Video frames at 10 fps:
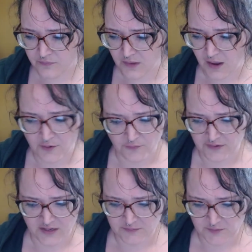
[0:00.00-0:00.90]
don't
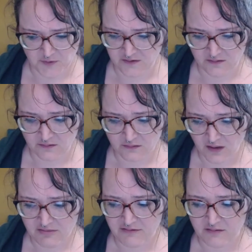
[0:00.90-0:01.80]
think I'm dependent.
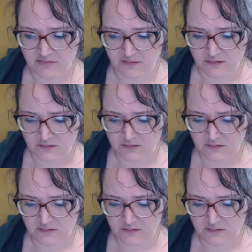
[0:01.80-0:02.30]
I think that